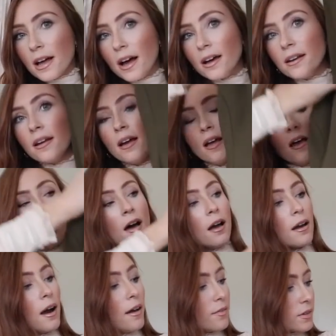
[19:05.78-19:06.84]
on.
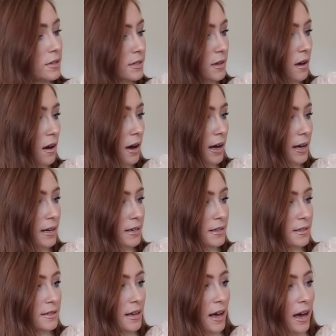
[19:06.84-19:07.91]
I got the
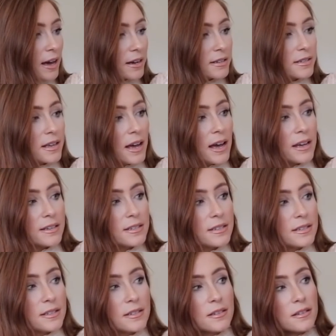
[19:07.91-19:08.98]
size
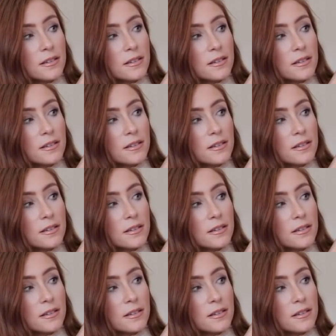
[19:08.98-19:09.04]
XS-S.